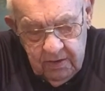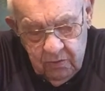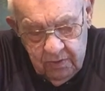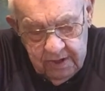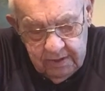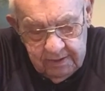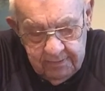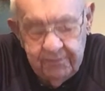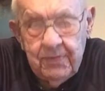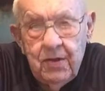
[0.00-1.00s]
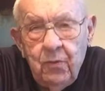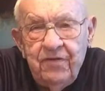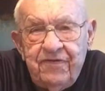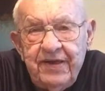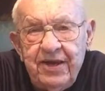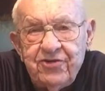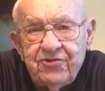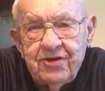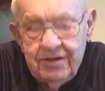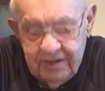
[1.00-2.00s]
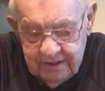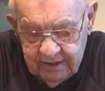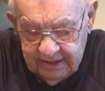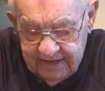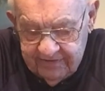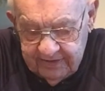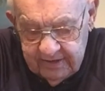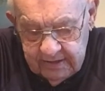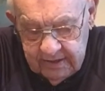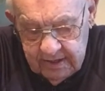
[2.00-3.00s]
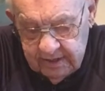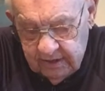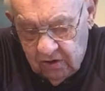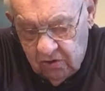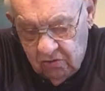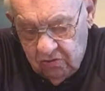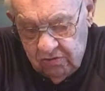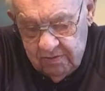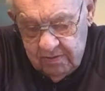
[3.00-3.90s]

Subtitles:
Well, we finished 11-0,